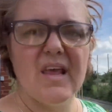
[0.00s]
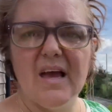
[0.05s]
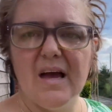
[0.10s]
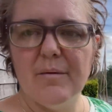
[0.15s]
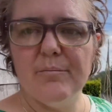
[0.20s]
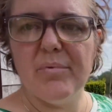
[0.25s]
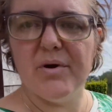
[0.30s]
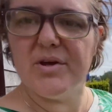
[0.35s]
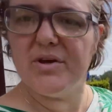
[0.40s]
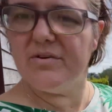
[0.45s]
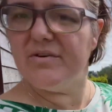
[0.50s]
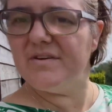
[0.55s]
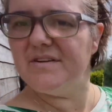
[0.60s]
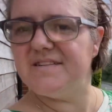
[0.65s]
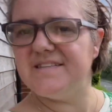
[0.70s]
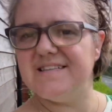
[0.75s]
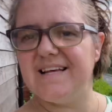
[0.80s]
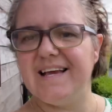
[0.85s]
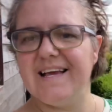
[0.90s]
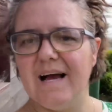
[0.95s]
but you can
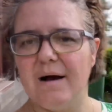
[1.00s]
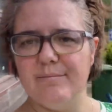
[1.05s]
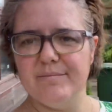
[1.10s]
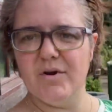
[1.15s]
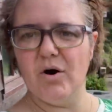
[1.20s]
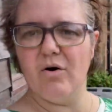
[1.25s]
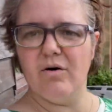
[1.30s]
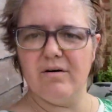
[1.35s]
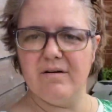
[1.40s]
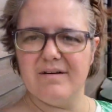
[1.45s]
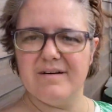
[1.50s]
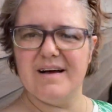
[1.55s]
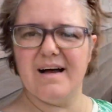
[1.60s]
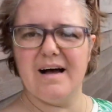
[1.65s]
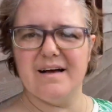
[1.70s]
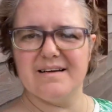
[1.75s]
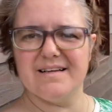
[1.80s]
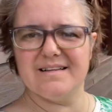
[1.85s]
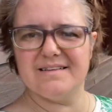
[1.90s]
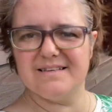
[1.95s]
see
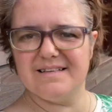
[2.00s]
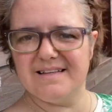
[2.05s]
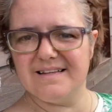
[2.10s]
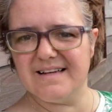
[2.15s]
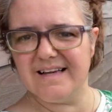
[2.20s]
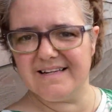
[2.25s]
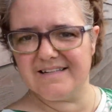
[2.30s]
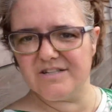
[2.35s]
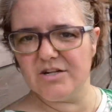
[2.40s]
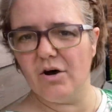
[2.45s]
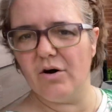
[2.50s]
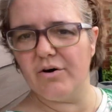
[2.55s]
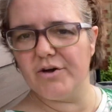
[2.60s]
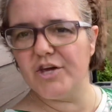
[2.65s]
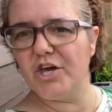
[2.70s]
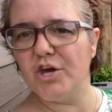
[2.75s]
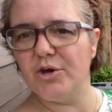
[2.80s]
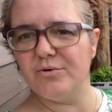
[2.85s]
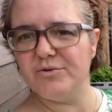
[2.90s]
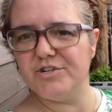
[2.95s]
it's not
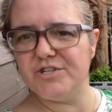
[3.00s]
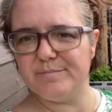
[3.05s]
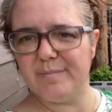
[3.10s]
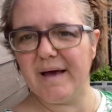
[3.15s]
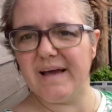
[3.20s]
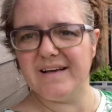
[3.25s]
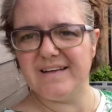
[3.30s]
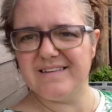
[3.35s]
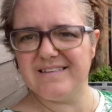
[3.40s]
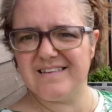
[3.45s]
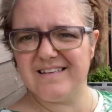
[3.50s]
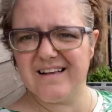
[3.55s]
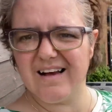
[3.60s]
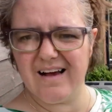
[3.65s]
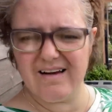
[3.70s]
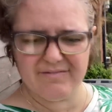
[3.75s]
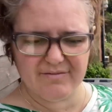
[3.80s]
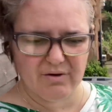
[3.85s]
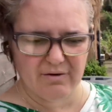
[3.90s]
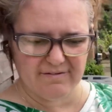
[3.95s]
a huge space.
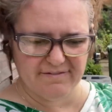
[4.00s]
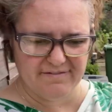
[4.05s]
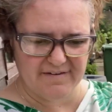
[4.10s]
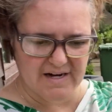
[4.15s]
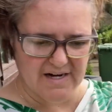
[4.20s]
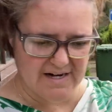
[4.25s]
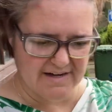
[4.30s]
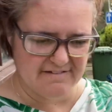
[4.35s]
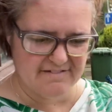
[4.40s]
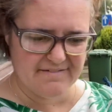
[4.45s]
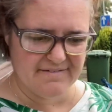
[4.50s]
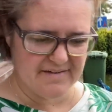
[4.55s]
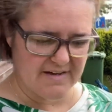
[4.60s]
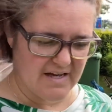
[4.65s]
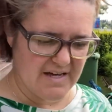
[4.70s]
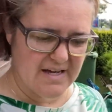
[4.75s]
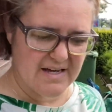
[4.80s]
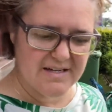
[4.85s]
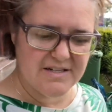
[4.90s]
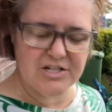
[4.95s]
I've got
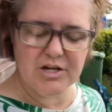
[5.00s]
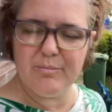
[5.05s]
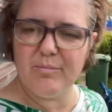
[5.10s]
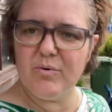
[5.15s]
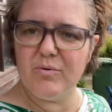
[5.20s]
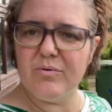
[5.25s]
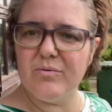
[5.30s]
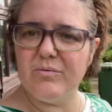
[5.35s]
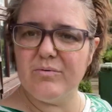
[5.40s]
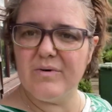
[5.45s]
5 double